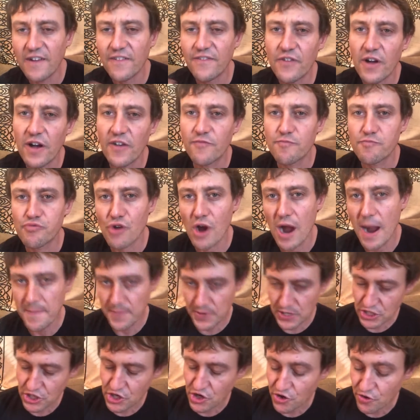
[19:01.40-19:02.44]
of, of
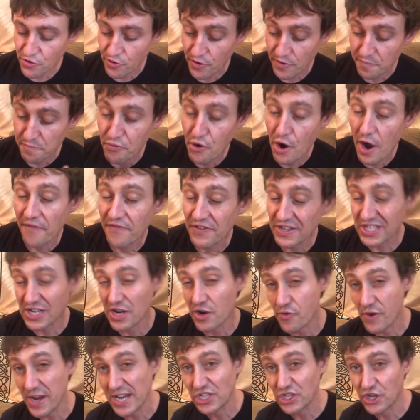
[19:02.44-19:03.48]
profit, gener profit
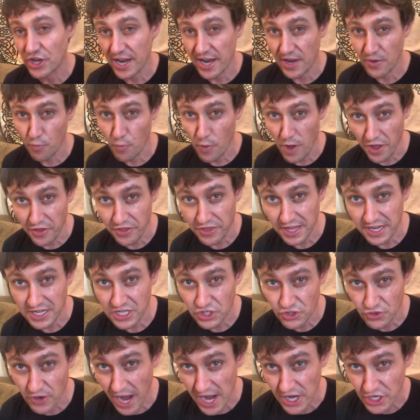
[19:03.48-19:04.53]
generation and wealth
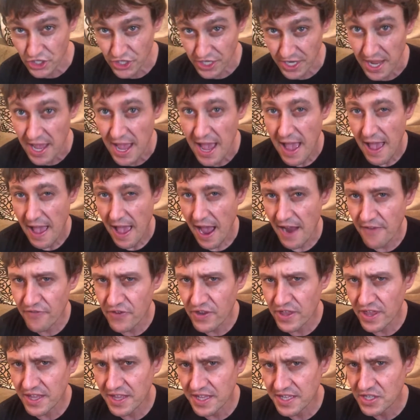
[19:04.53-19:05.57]
extraction.
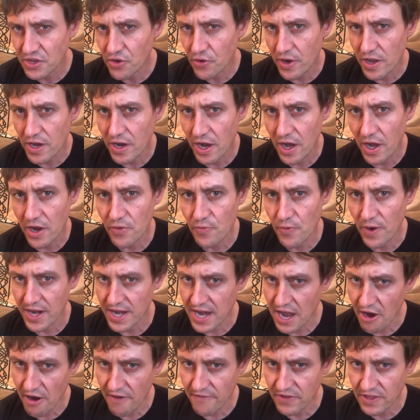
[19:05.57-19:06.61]
Everything that's going on right
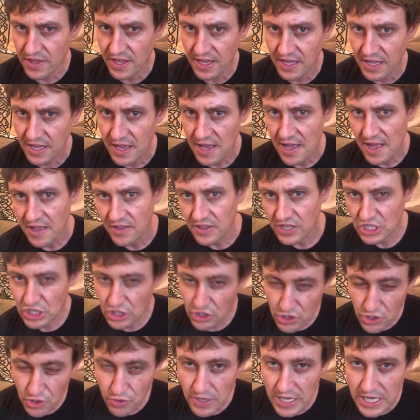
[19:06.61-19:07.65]
now, everything that you're
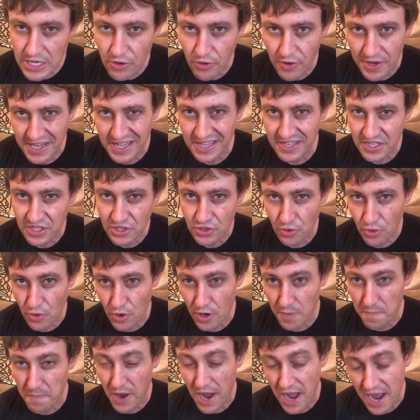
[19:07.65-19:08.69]
doing, going to the store,
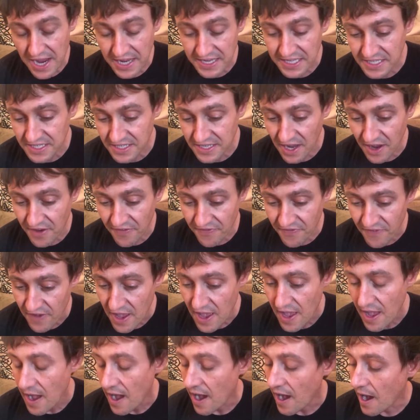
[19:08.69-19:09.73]
buying stuff,
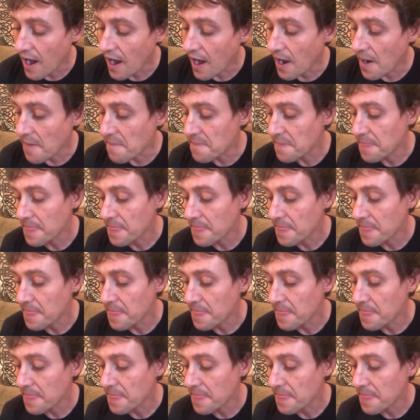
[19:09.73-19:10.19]
um,